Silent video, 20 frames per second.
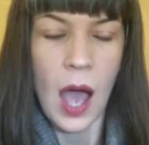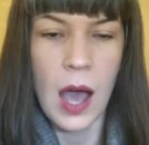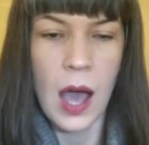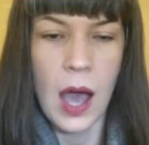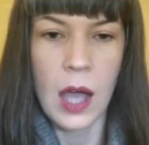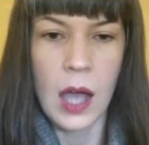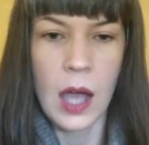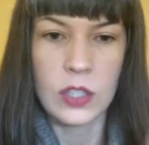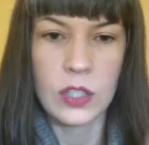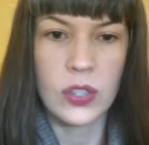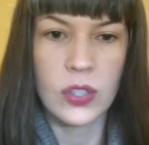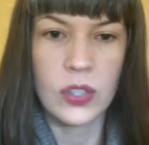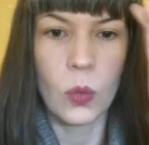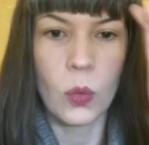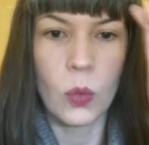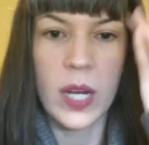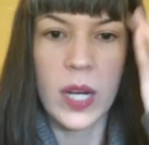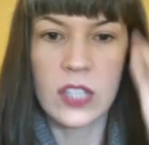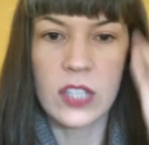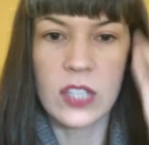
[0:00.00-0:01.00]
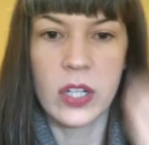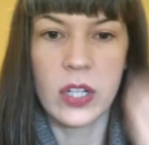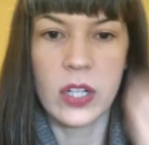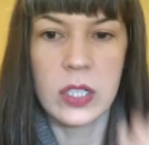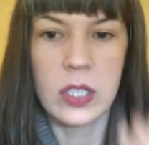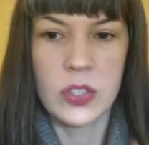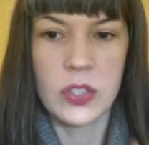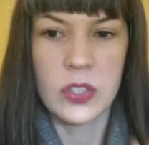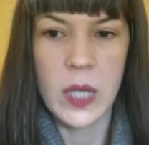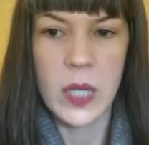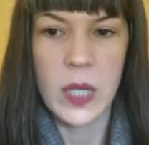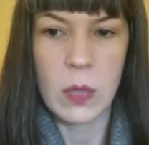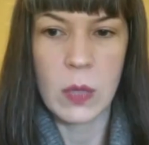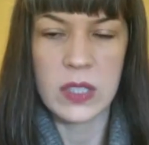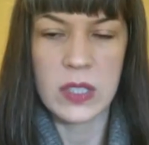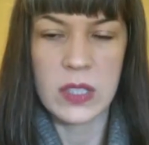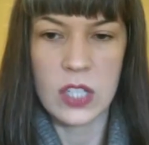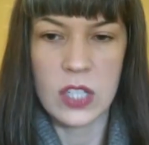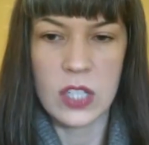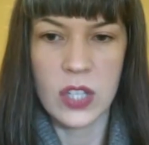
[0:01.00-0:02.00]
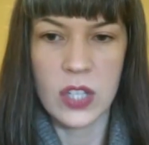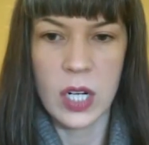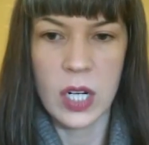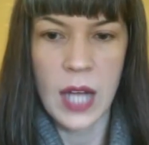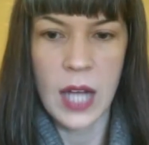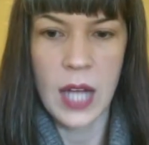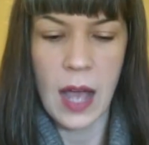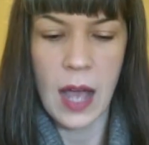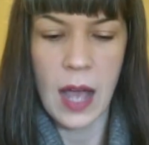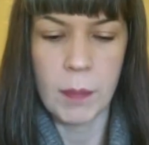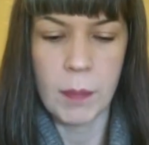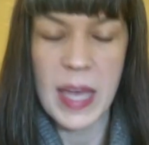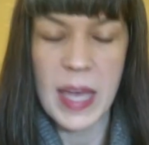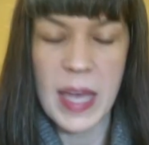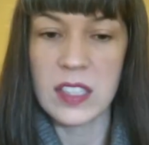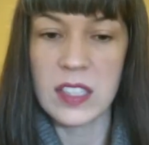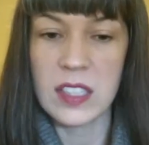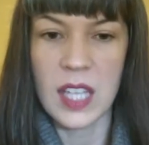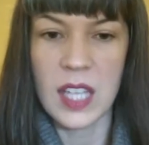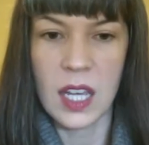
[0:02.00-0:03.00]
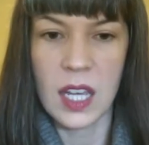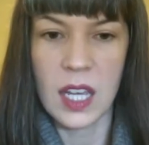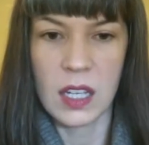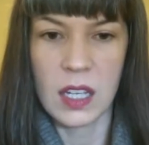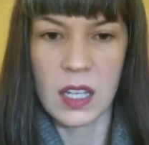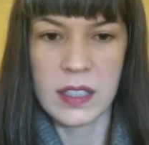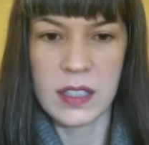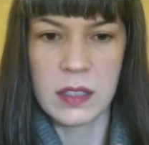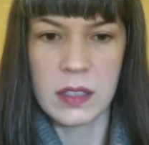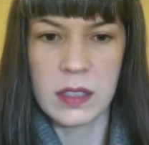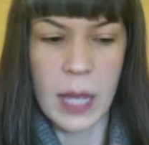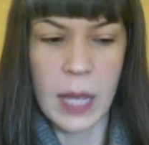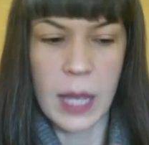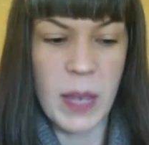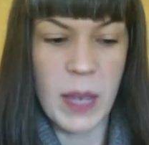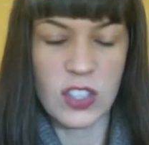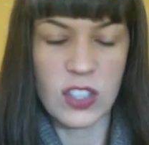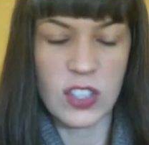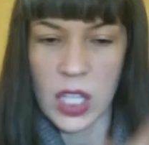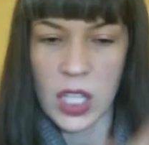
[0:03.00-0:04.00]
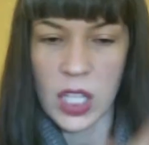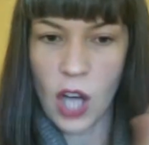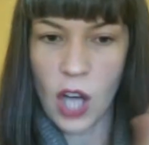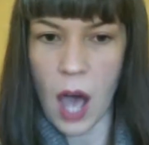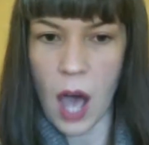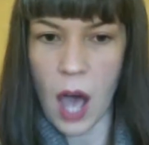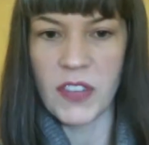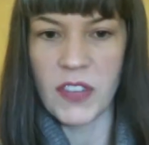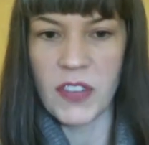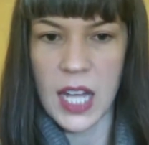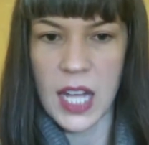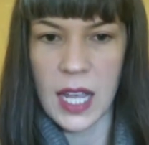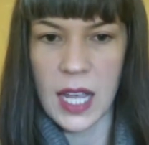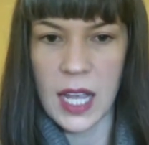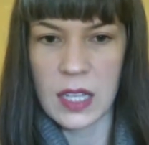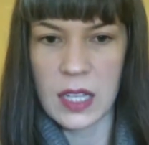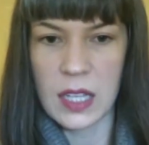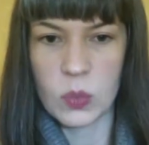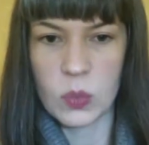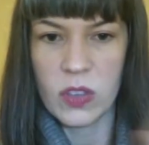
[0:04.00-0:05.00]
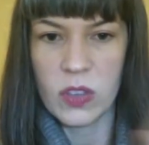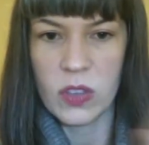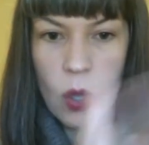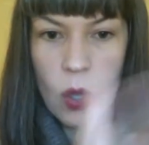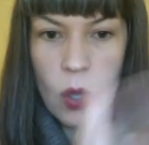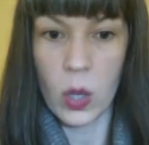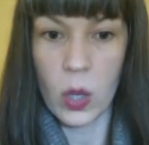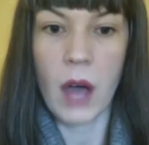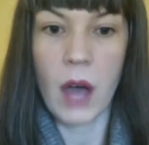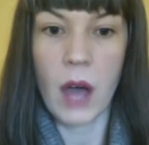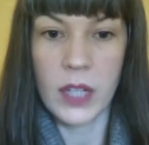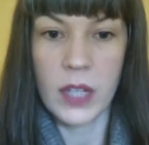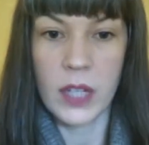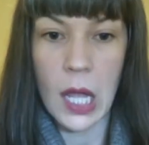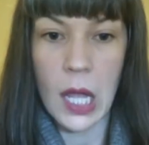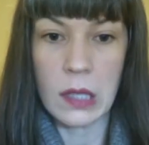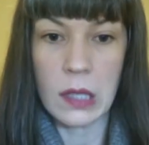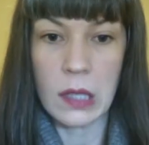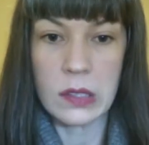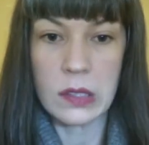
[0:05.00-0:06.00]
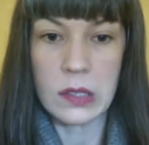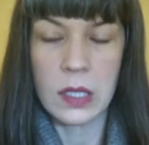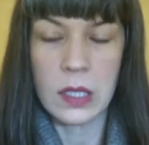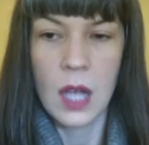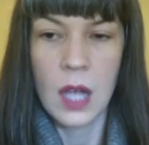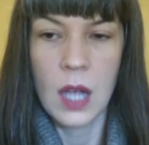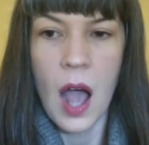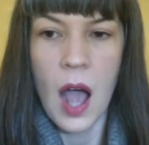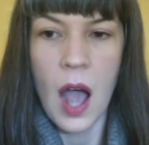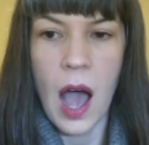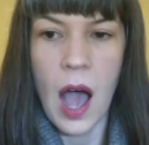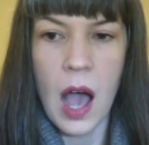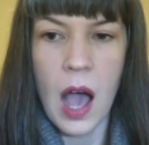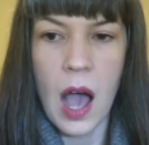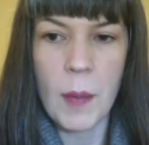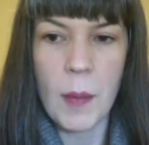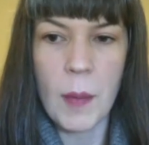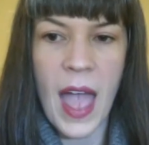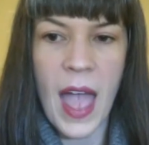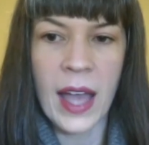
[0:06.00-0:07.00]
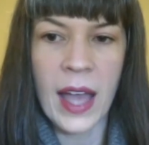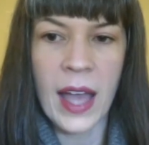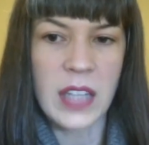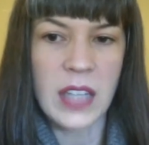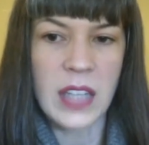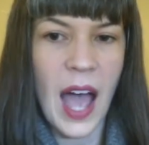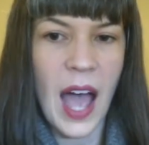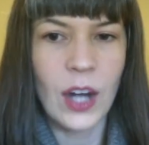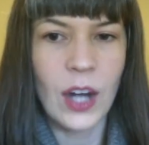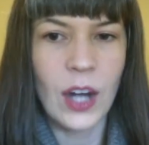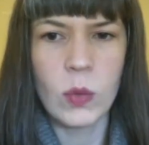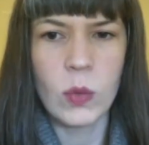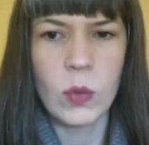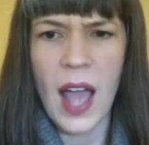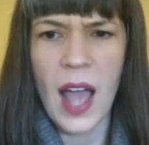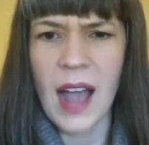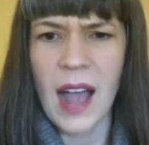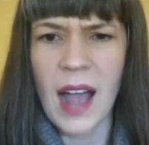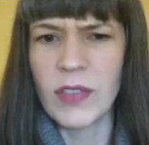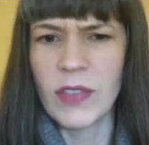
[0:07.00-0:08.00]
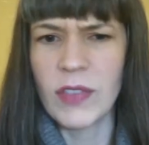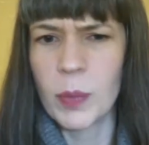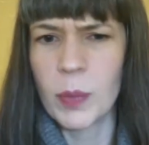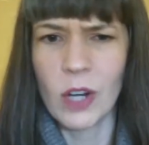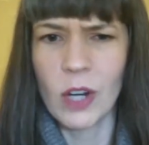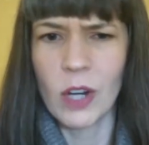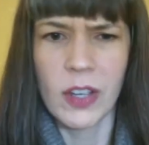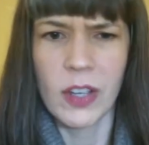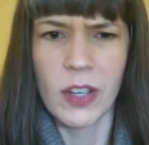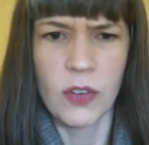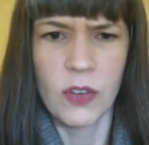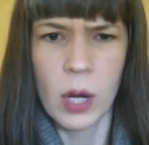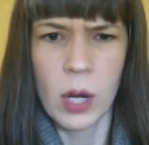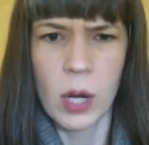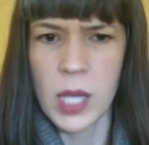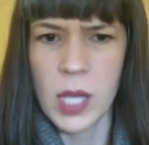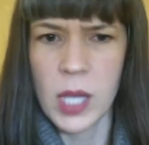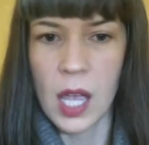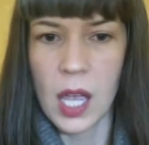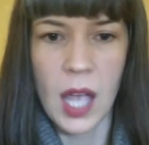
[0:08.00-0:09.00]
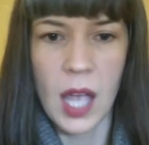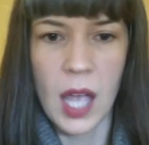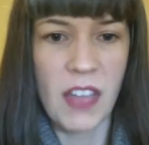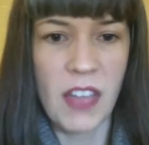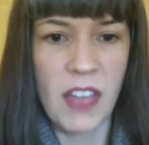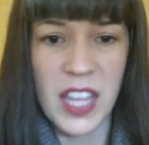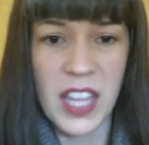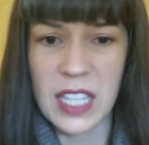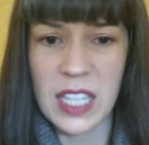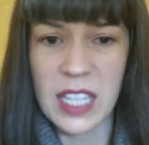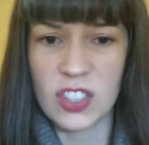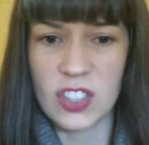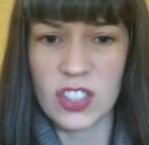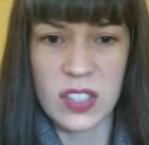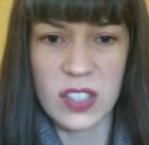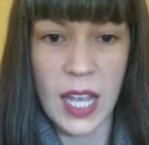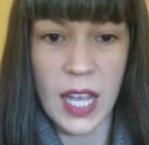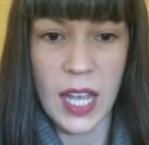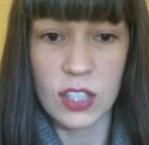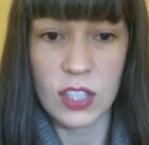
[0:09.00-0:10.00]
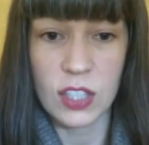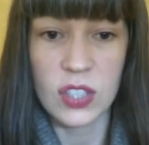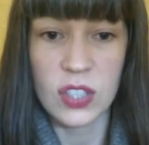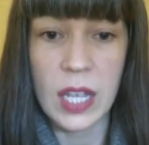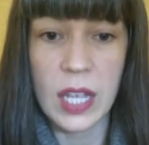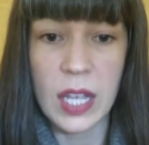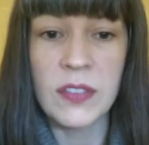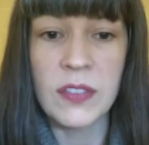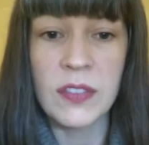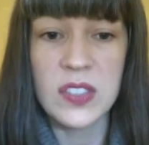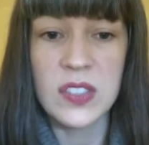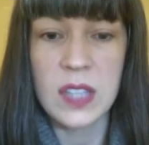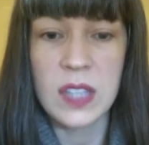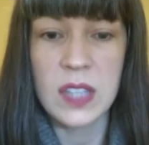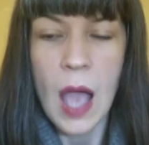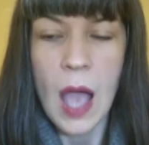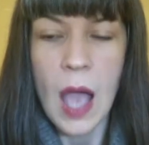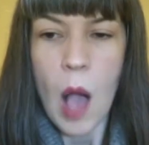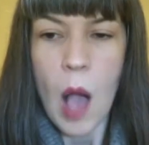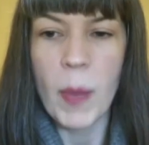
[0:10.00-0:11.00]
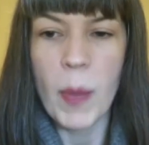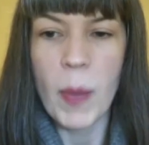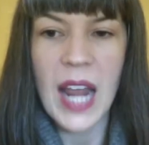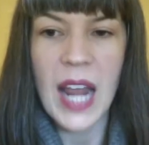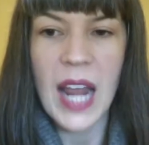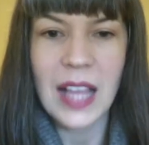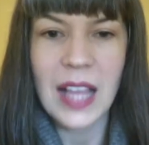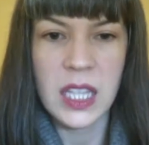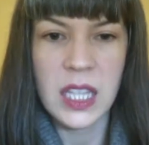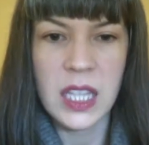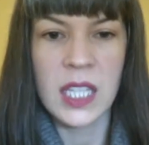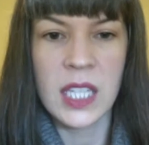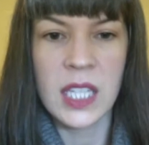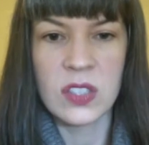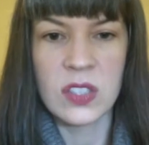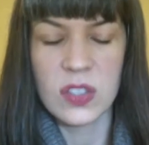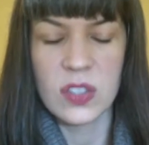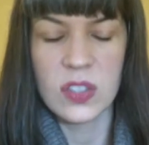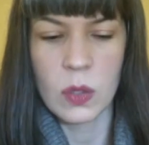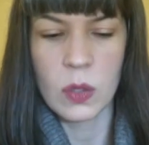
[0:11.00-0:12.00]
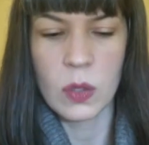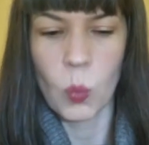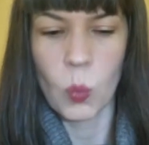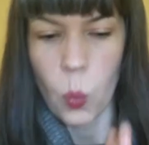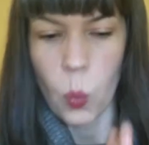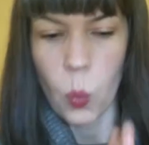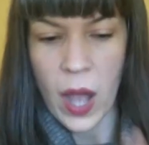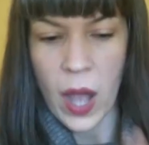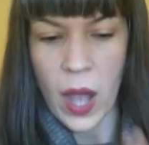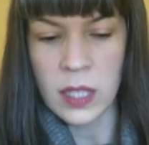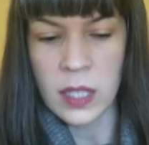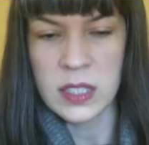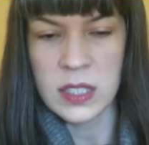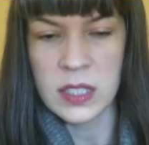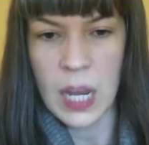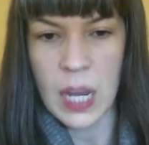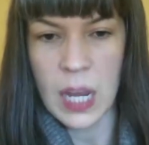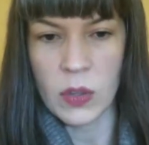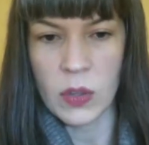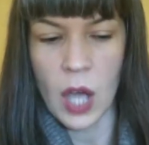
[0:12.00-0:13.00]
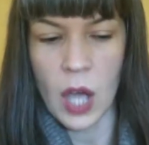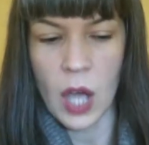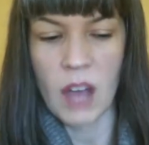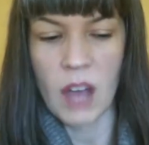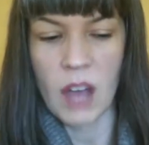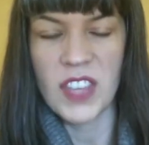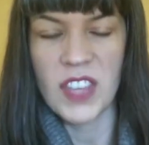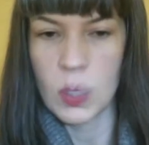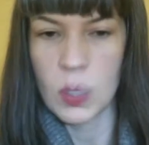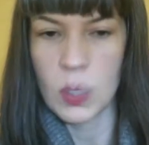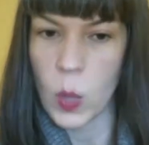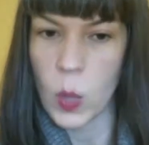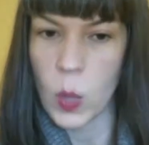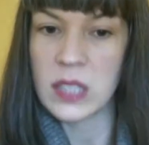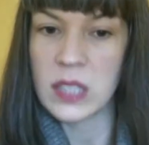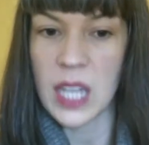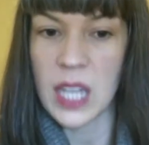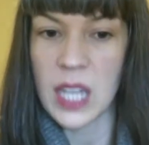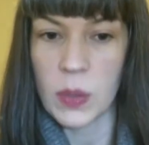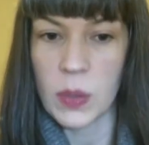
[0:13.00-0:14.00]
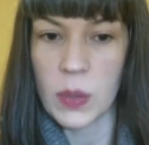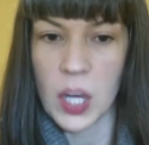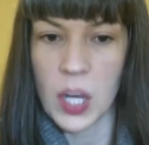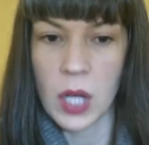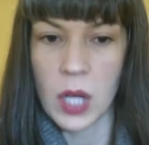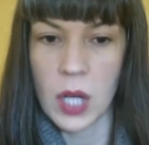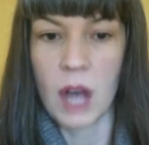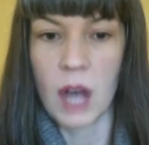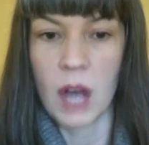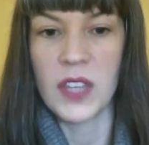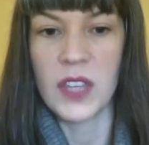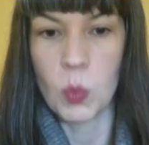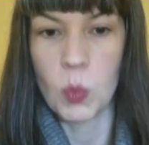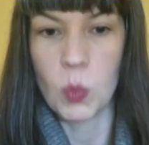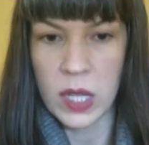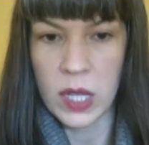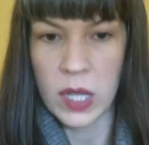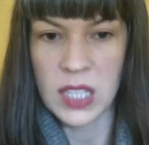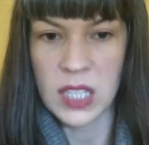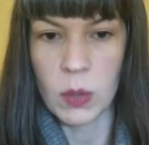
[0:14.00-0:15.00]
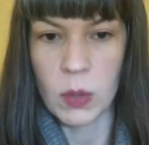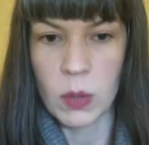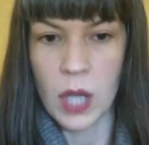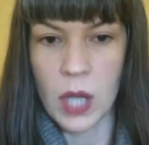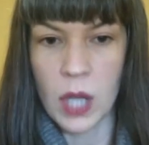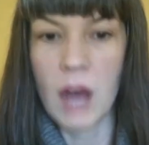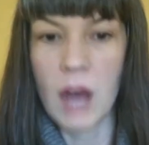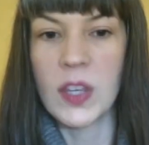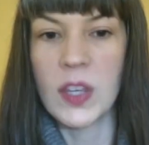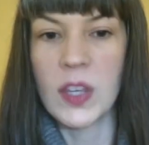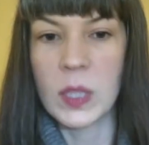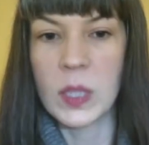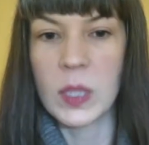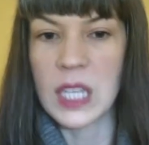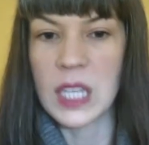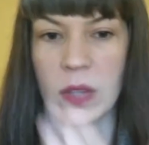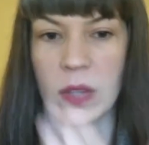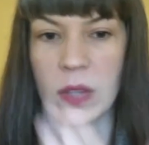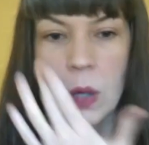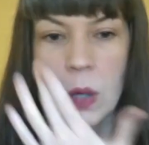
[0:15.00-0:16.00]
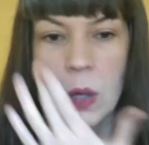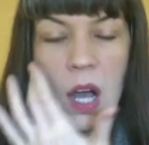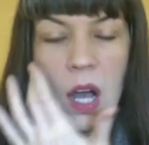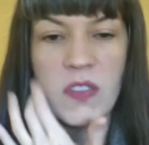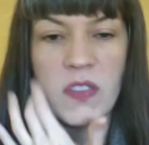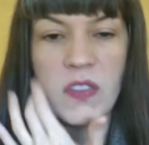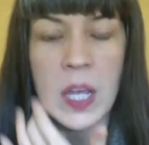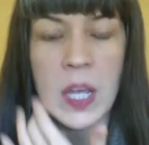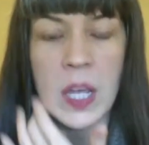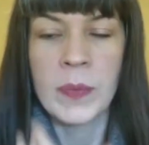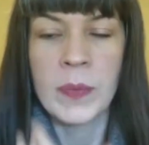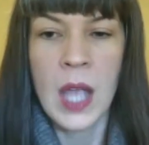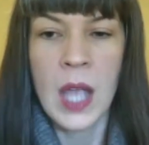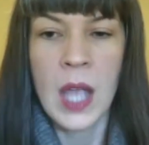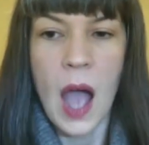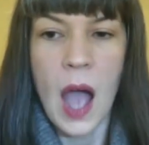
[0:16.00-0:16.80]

Uh, so what I started doing was I started mixing like basically coffee days with no coffee days. Um, and I don't have the perfect formula. I think it just kind of shifts, but at least one day with coffee, one day without coffee, one day with coffee, one day without coffee.